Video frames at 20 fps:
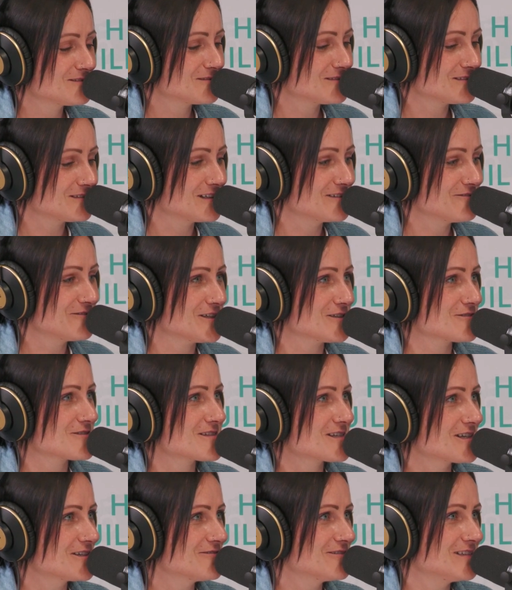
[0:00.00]
I felt
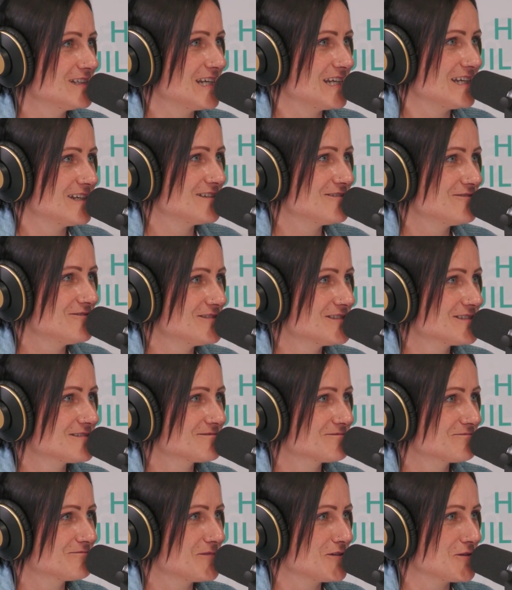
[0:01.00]
so relieved.
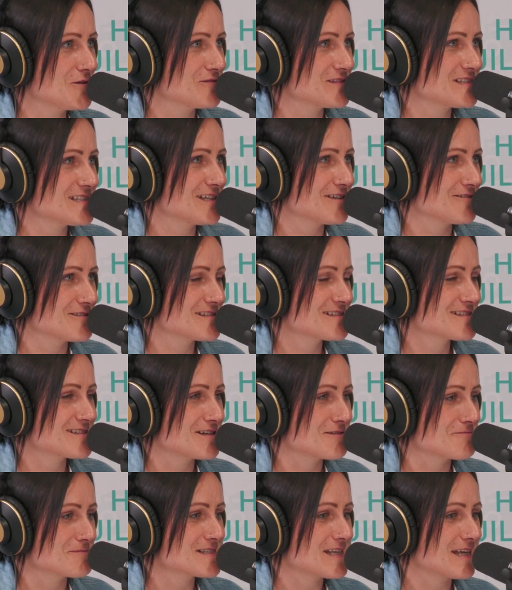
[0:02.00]
Obviously, I was
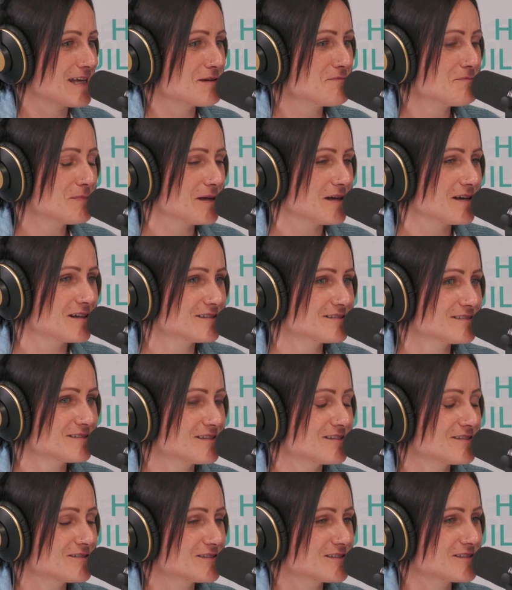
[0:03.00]
upset, but
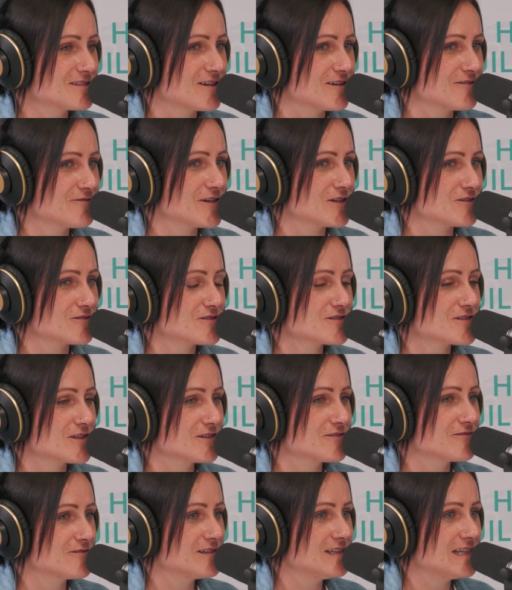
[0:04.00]
I felt
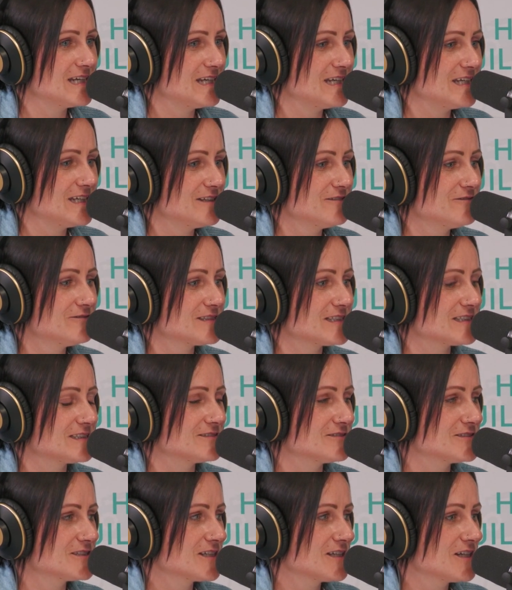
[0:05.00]
so relieved,
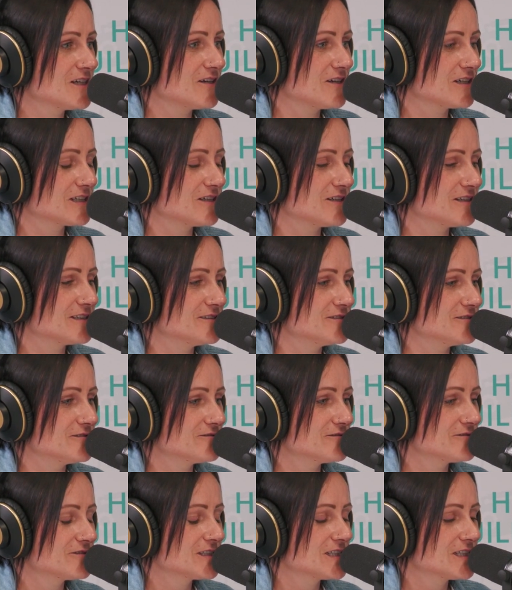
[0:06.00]
and I kind
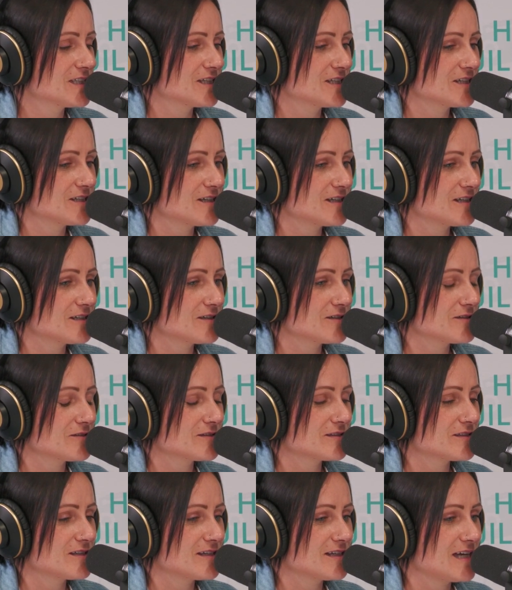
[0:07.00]
of
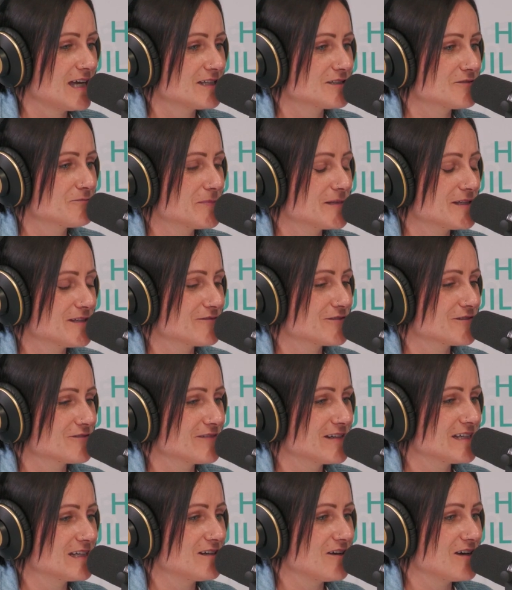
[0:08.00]
had a bit of a
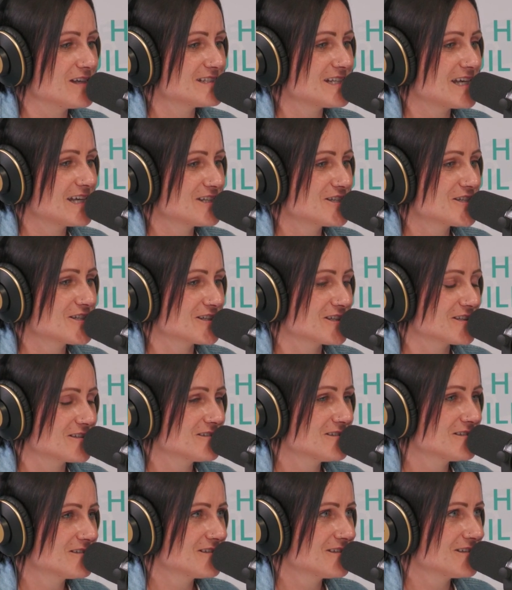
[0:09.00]

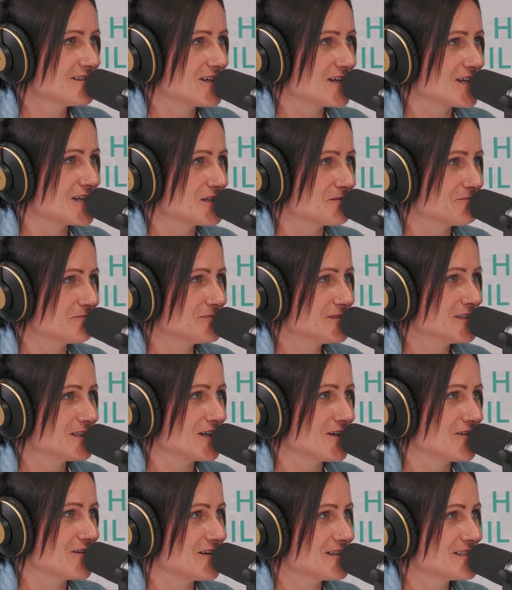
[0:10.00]
realization. You
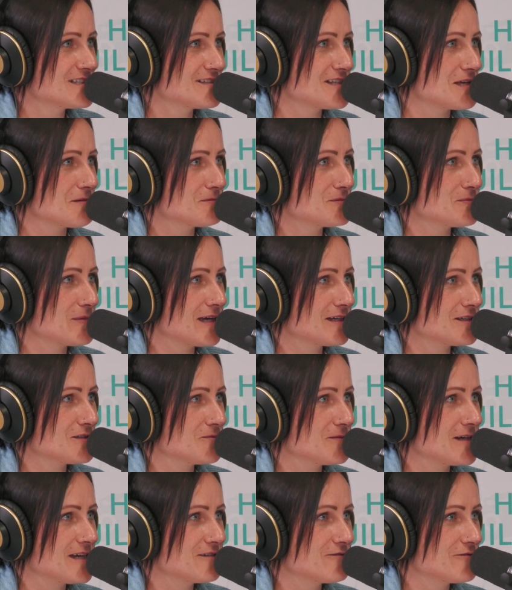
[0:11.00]
know, I stepped back
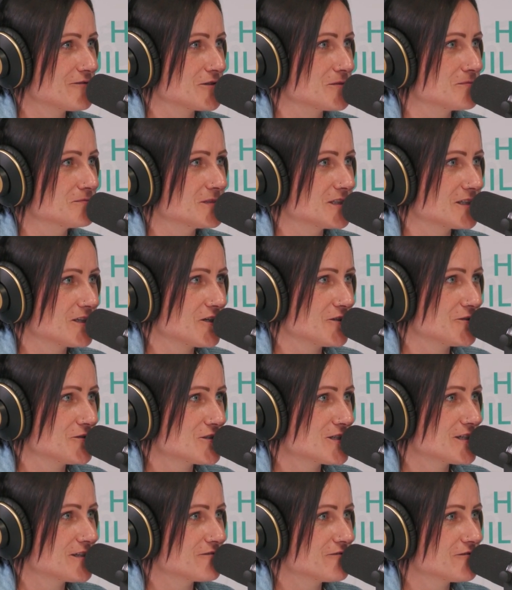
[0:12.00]
away from the
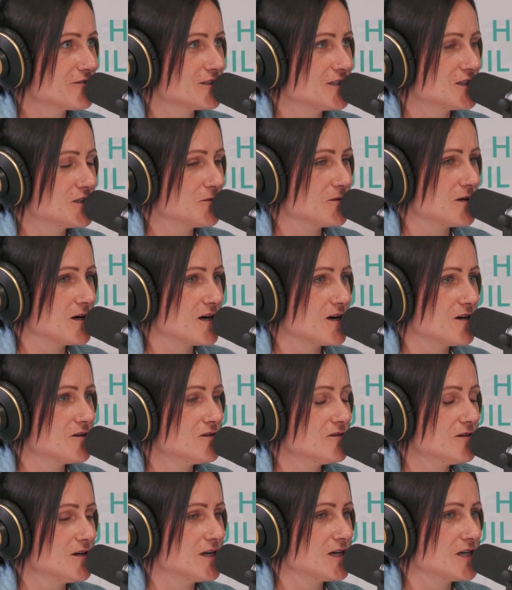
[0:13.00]
coaching for a little
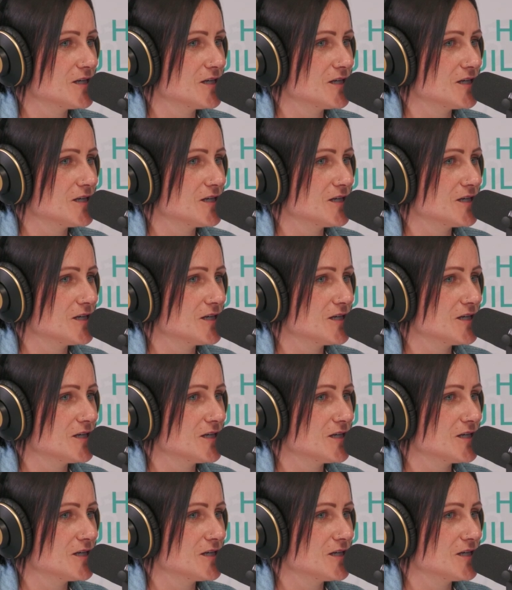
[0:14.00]
while,